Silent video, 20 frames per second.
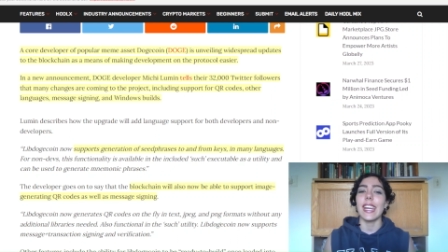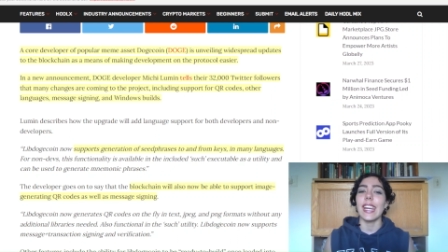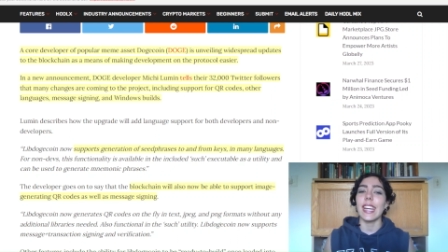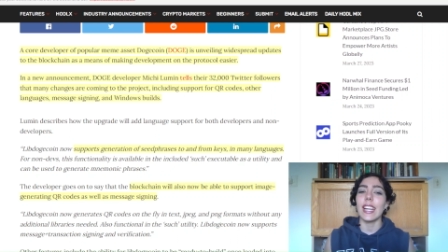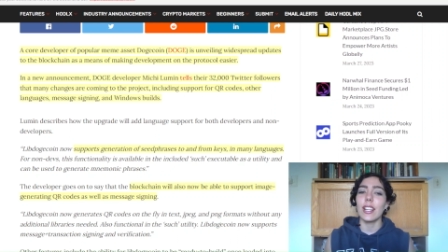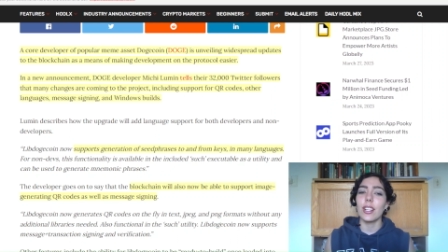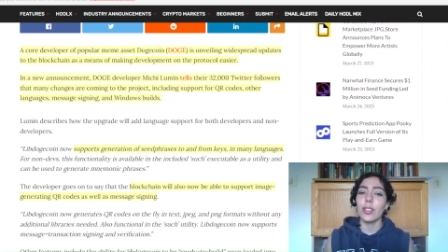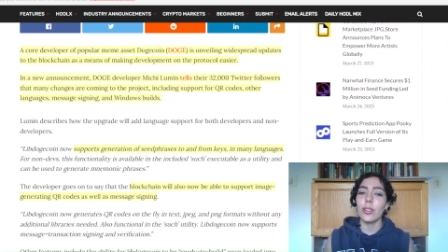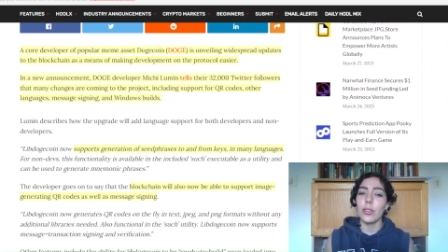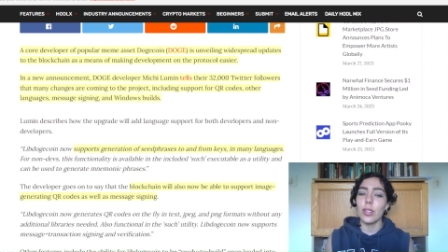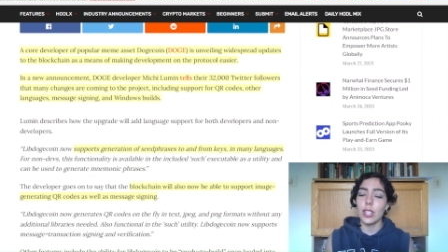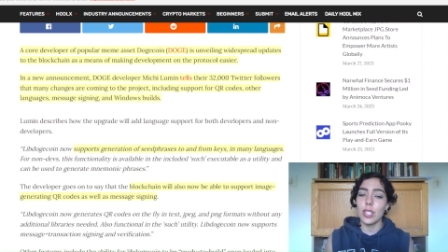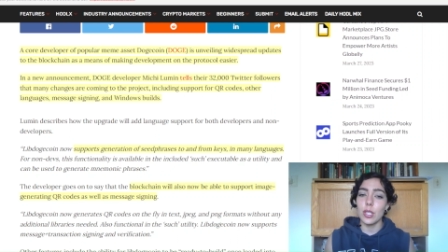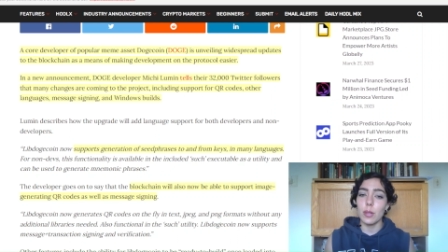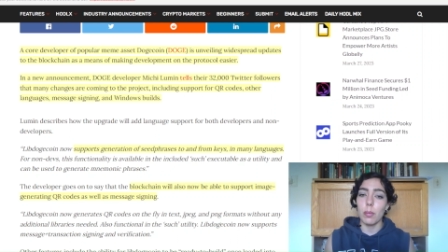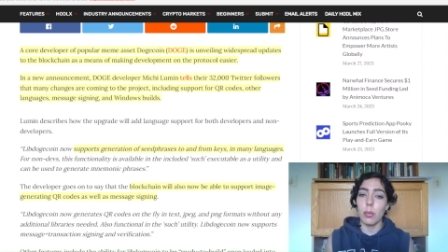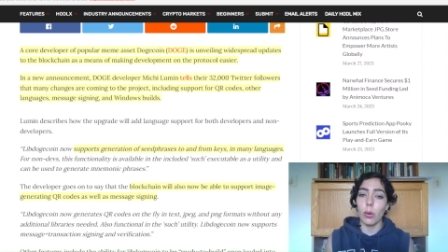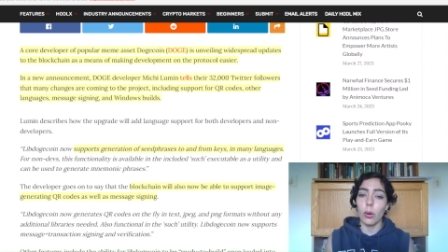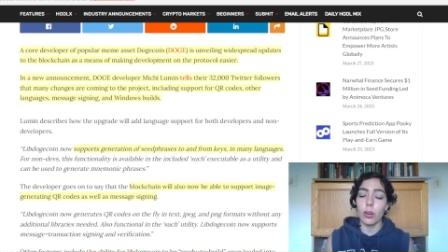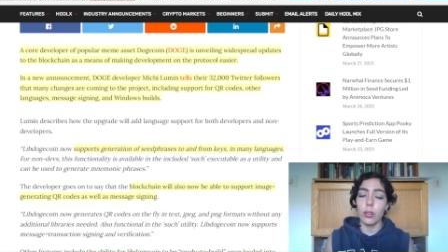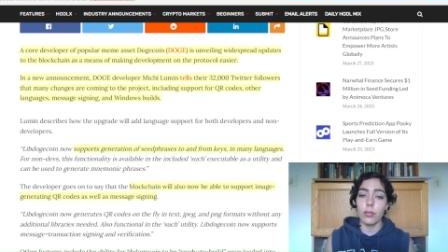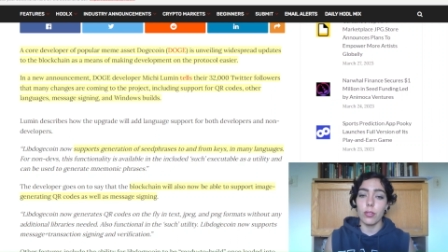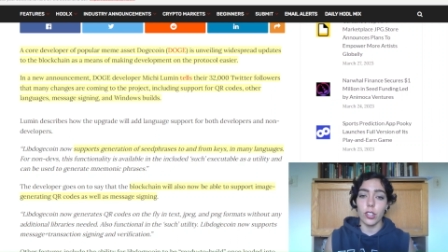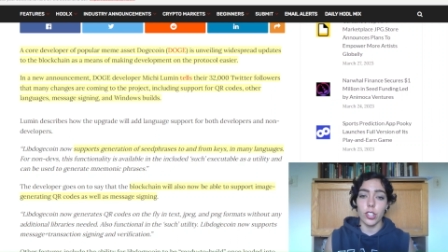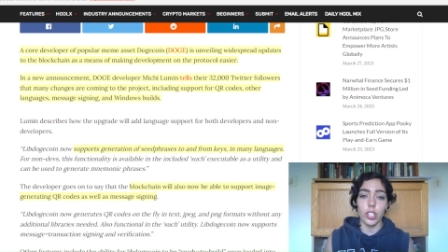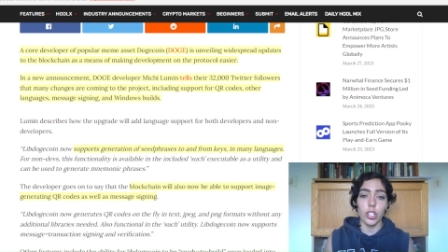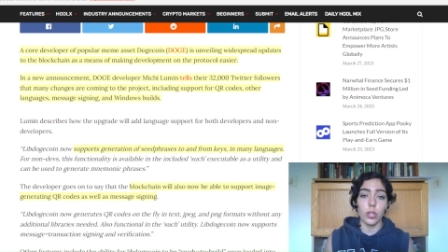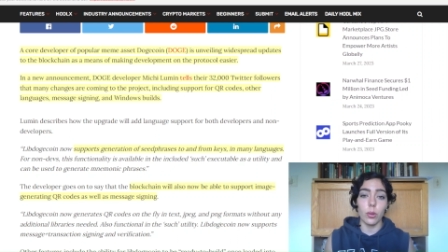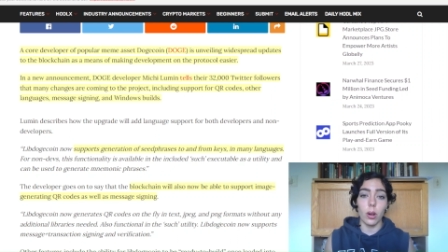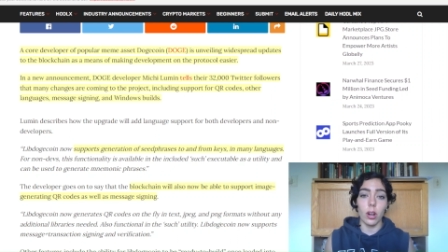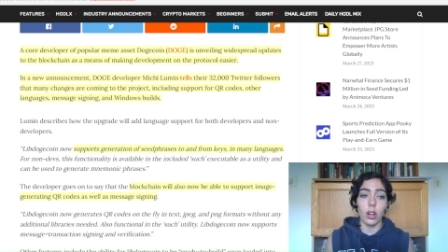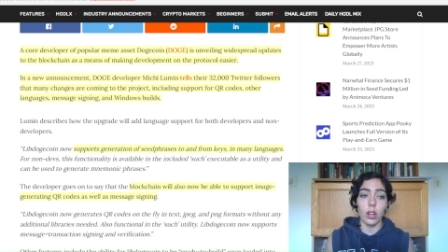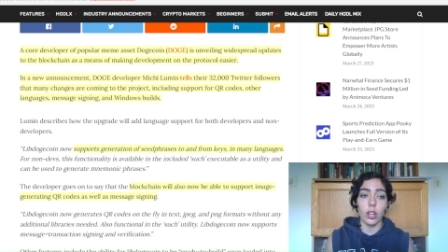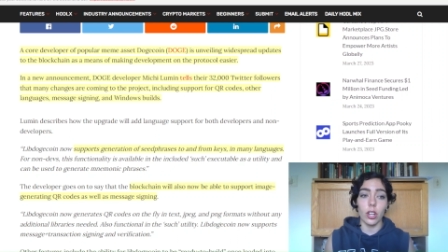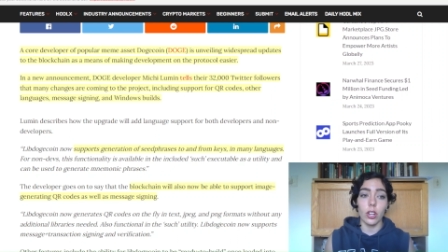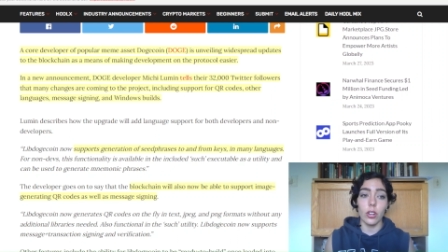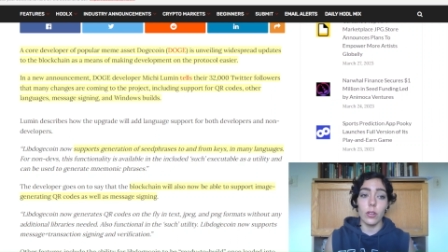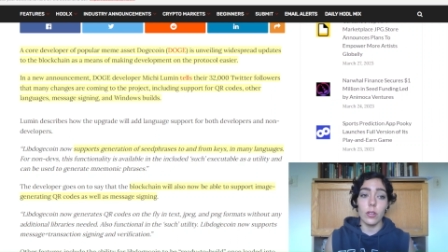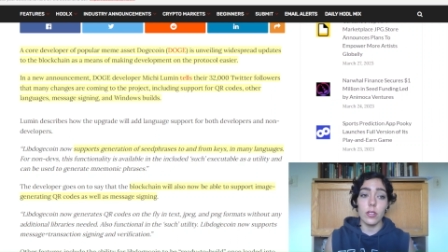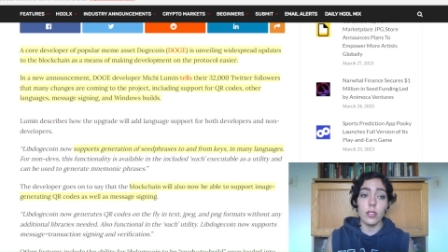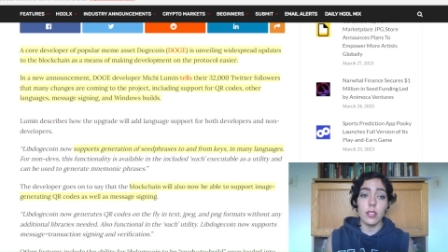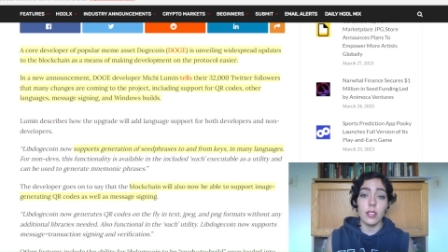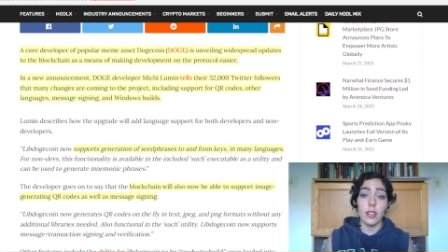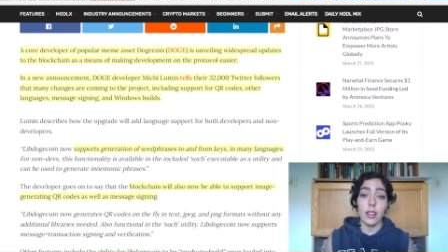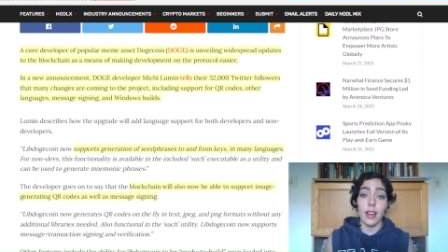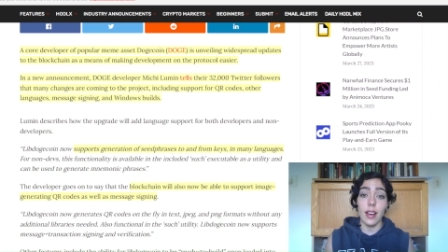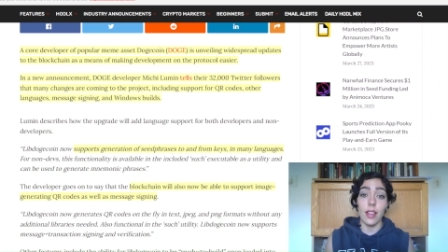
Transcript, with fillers: including support for Q R codes,